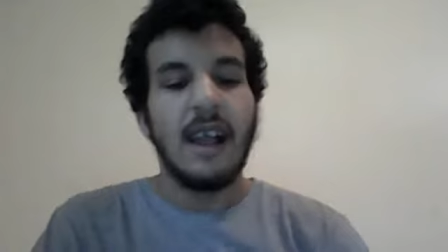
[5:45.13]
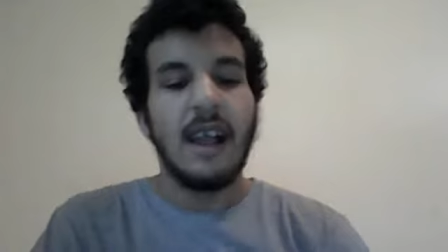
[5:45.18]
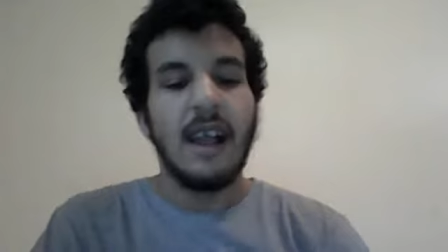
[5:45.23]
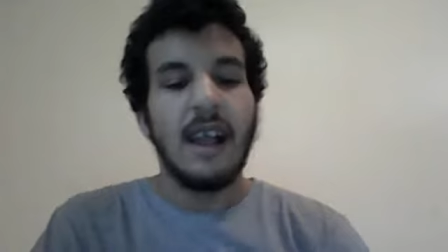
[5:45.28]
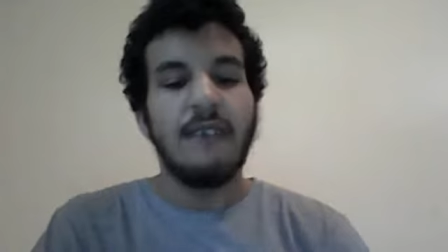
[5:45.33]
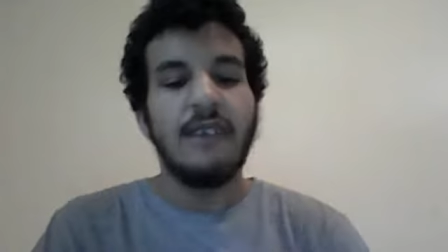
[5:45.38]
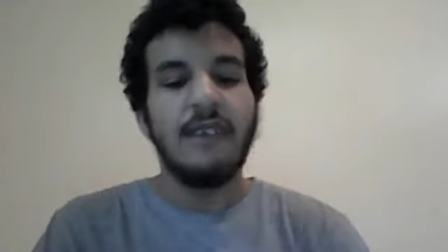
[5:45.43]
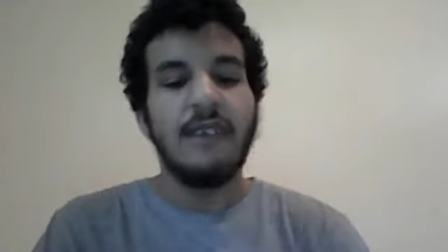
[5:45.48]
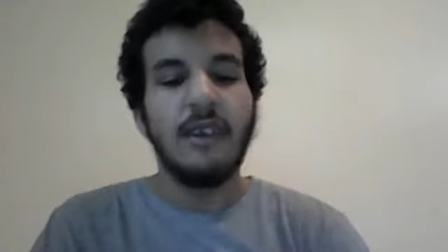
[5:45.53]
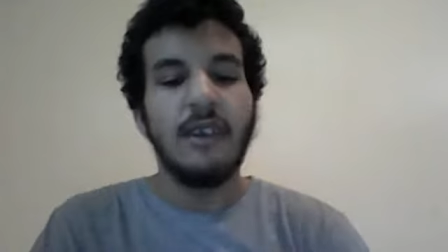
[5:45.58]
I
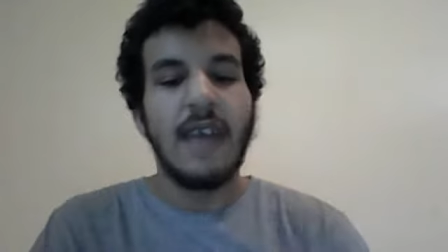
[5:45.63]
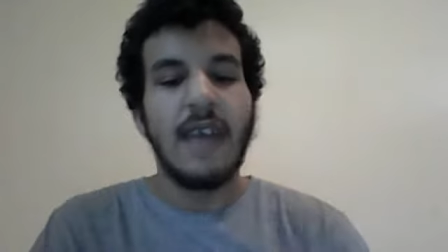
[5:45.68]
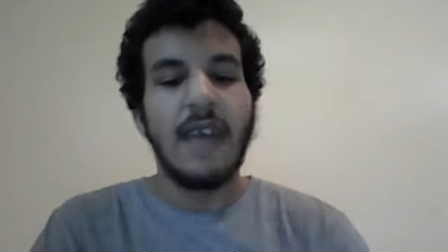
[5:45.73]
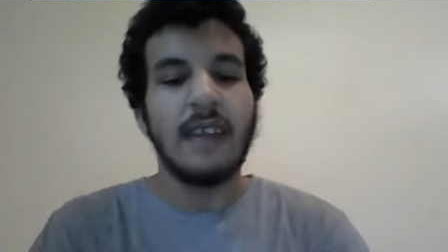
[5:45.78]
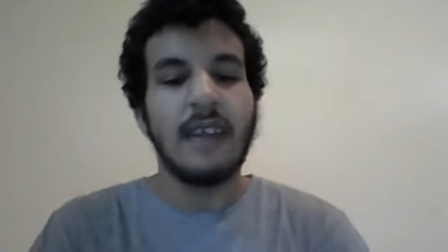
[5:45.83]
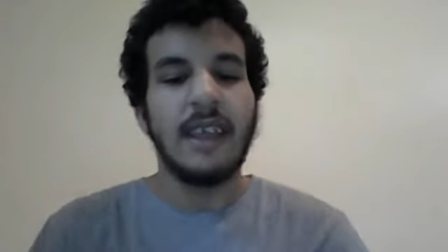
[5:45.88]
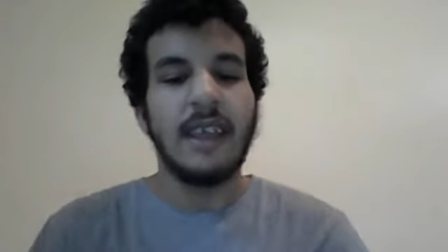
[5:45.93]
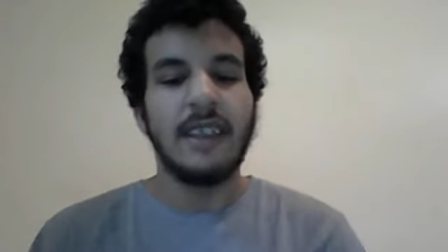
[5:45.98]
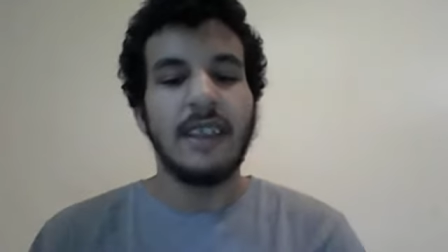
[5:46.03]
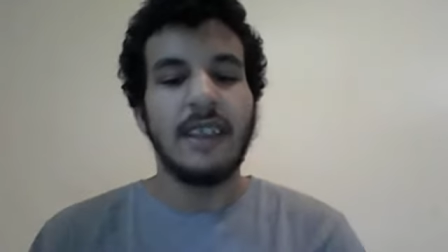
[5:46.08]
feel
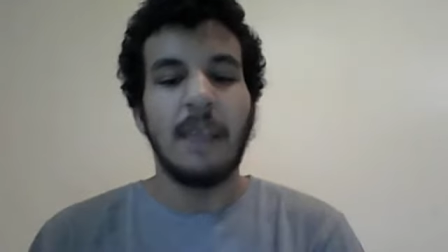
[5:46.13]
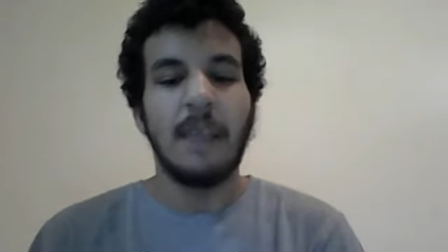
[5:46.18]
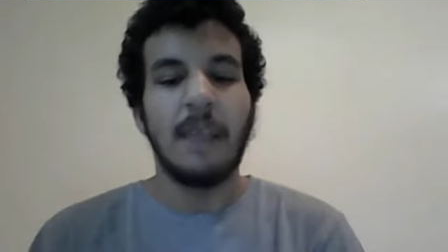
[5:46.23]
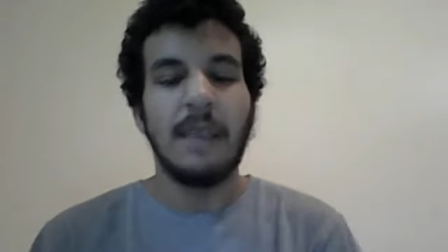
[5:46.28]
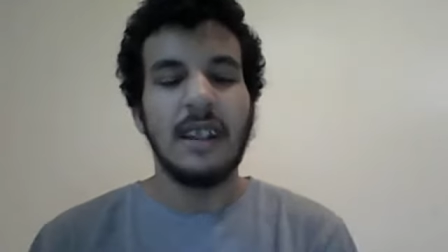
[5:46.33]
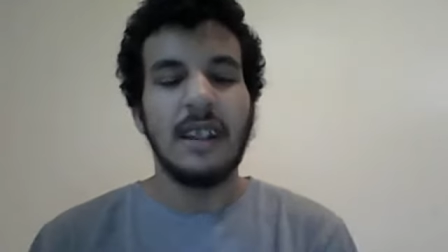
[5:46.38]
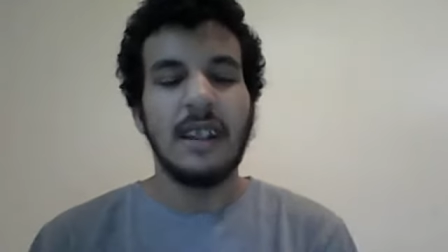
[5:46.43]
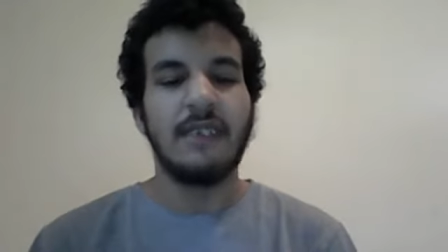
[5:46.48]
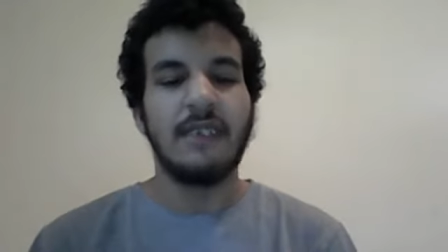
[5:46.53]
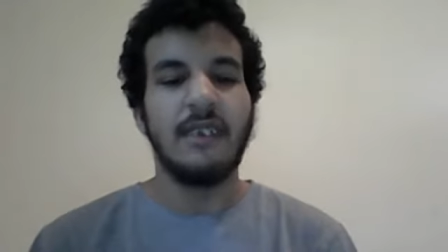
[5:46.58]
that, like,
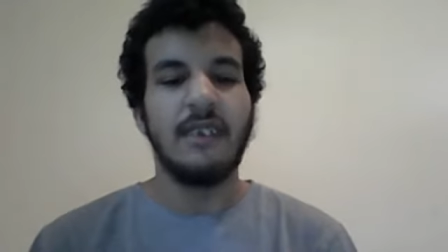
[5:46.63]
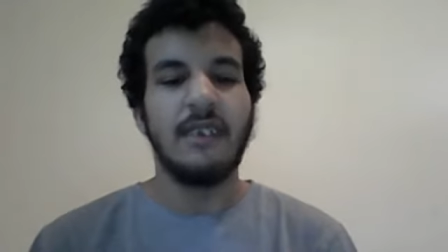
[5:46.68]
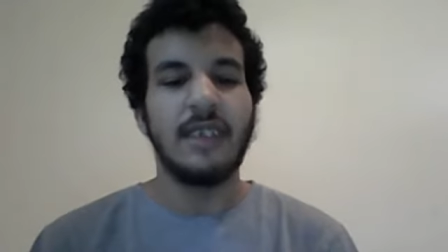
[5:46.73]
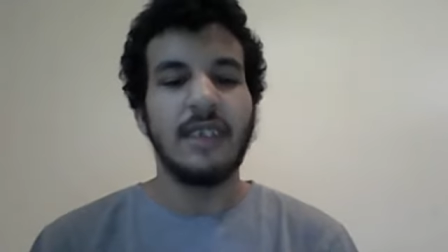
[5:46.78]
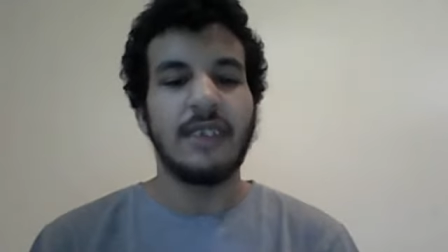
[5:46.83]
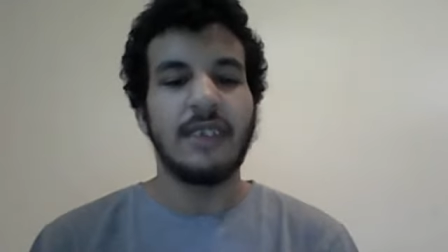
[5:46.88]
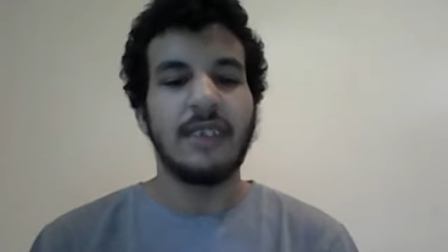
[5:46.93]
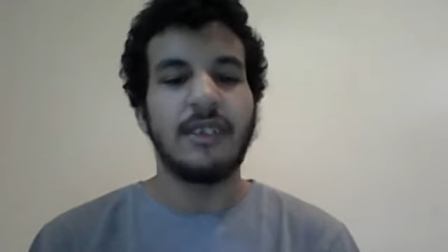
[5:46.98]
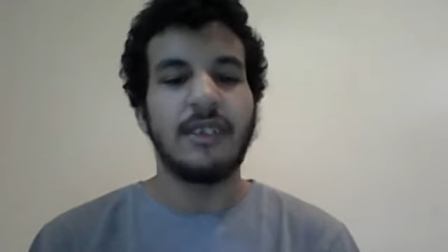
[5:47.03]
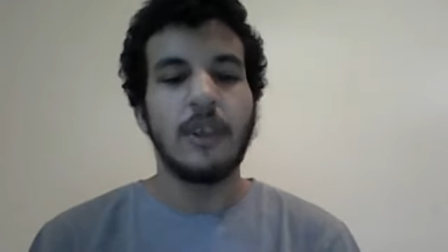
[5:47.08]
it's very,
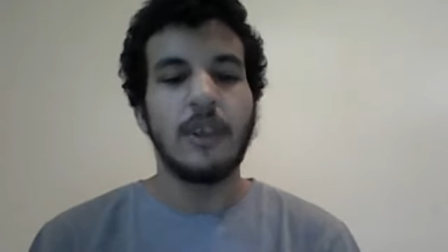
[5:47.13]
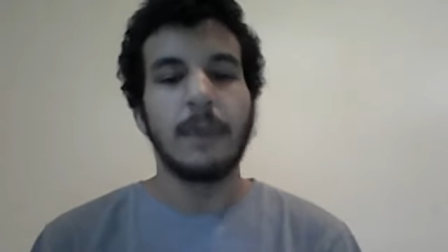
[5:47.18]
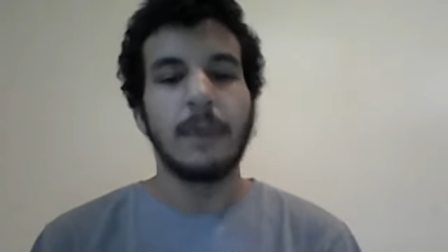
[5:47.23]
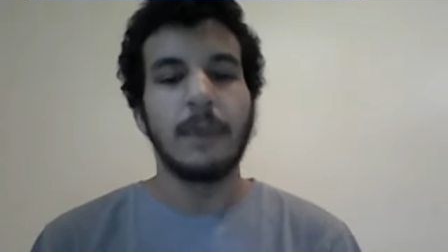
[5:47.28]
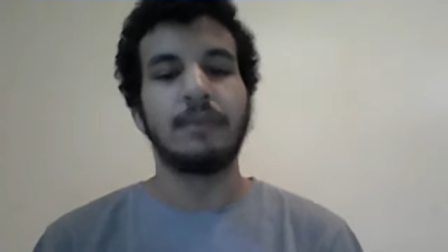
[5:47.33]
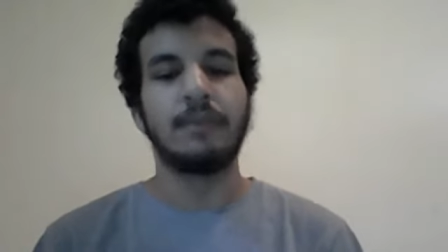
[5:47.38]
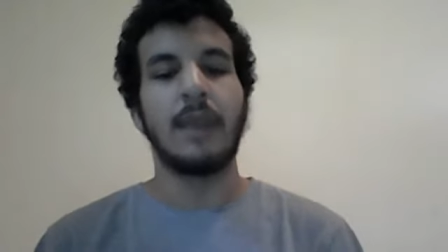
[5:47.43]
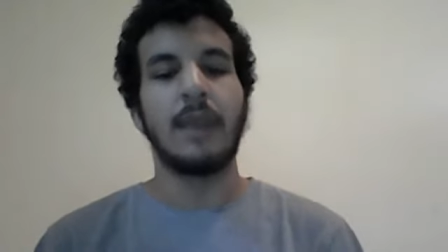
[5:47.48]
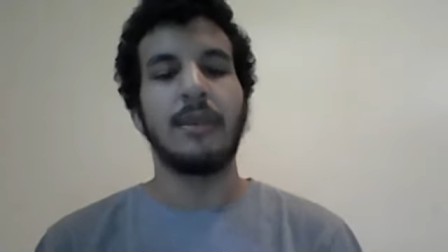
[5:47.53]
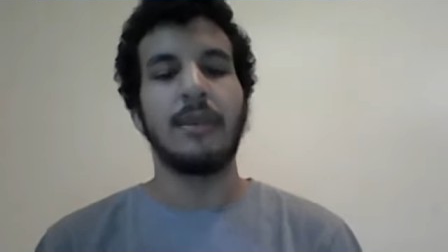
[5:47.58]
like,
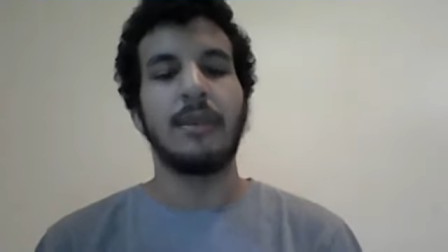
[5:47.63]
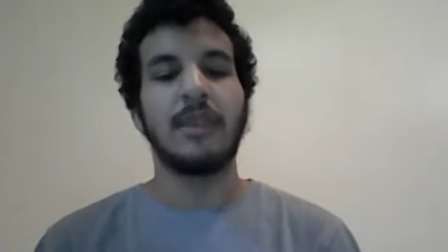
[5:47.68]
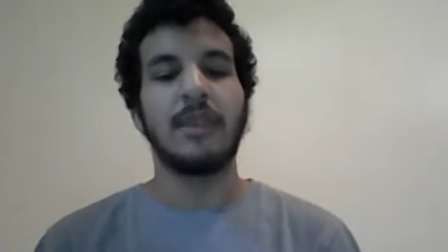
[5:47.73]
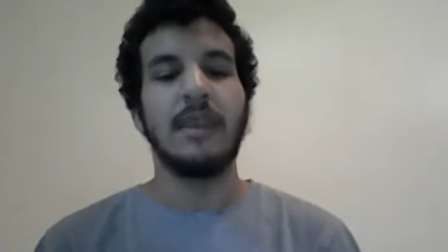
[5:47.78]
stupid premise.